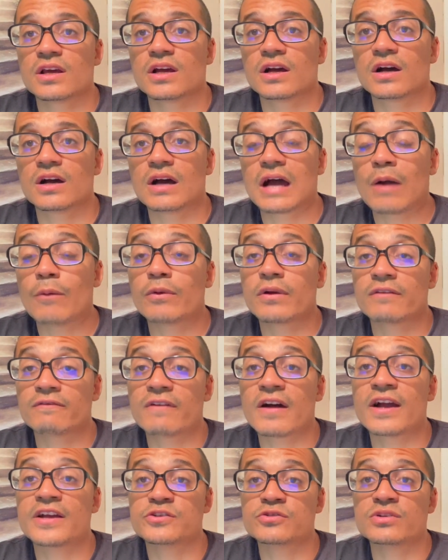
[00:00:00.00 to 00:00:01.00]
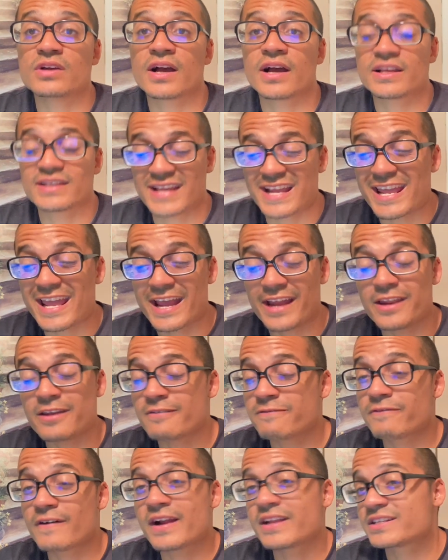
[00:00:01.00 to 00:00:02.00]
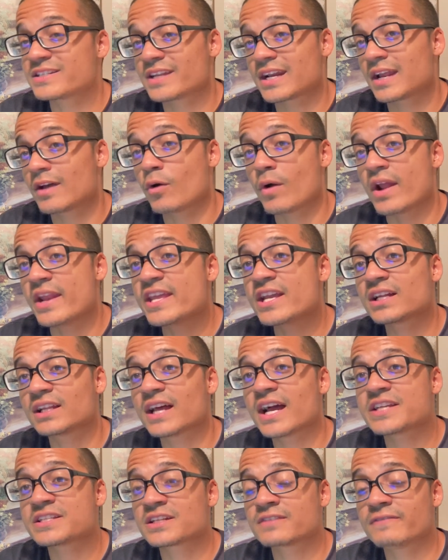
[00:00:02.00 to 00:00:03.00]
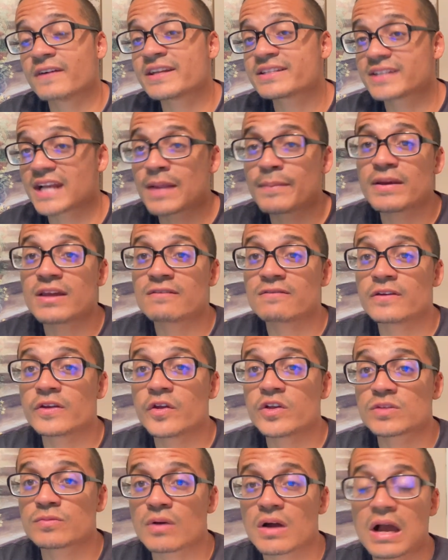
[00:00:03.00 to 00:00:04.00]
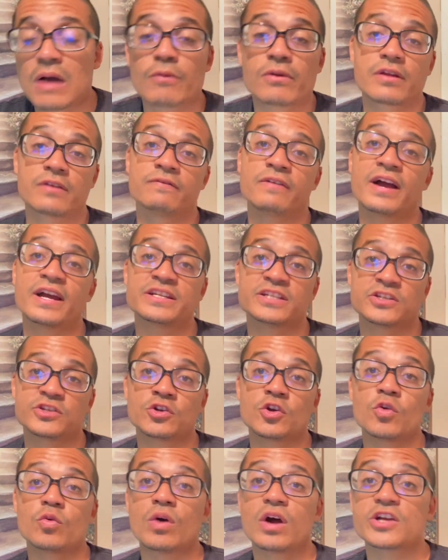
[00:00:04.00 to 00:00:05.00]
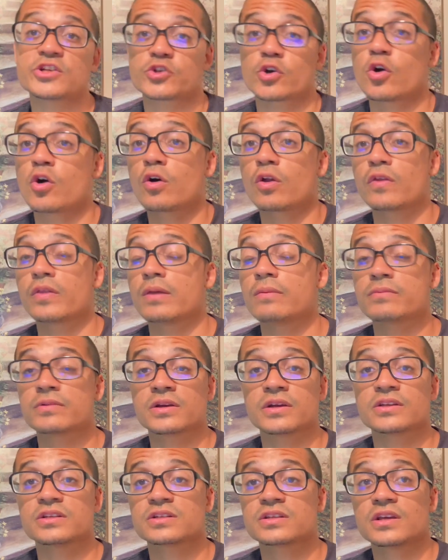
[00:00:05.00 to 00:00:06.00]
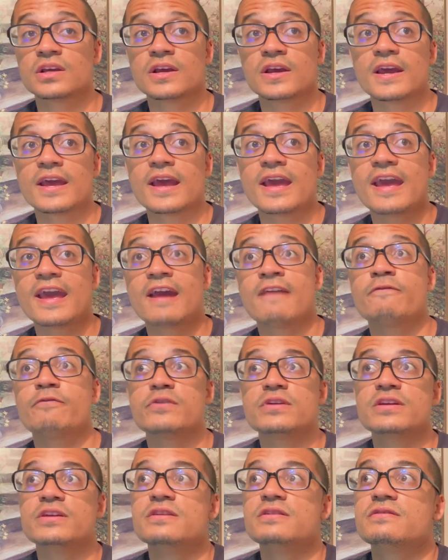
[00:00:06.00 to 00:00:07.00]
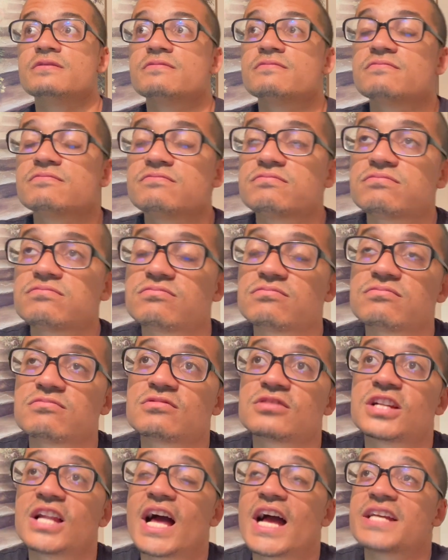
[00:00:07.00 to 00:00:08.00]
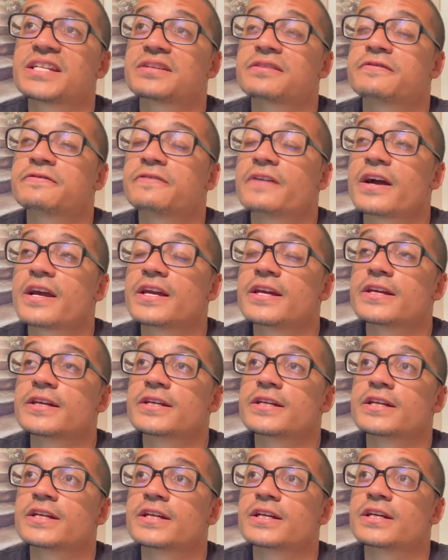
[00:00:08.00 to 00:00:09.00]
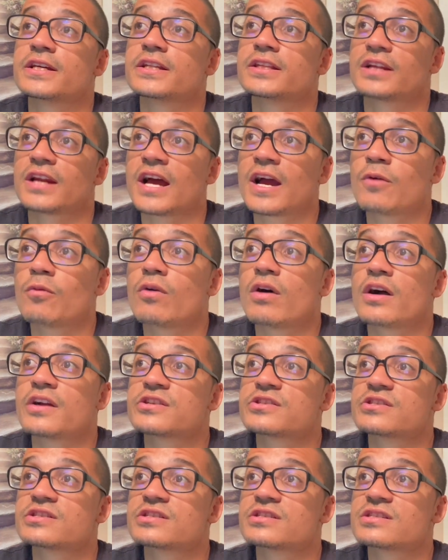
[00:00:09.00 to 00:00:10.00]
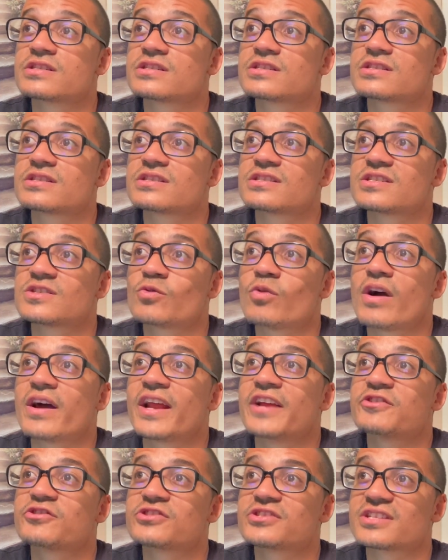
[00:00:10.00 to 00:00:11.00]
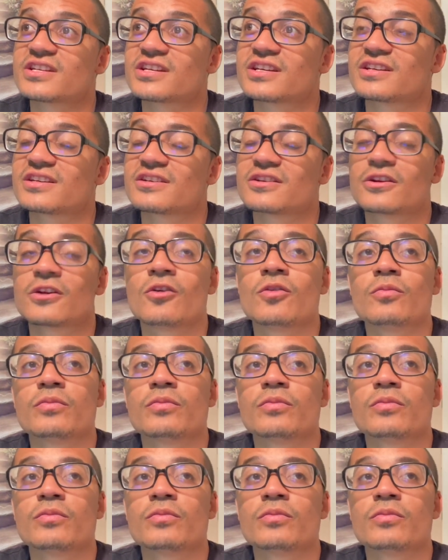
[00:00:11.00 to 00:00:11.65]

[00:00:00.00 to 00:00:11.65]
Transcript: I would advise you guys, any classic fights that I make videos about, I would advise that you go watch all of them, because every classic fight that I watch is quite interesting, you know.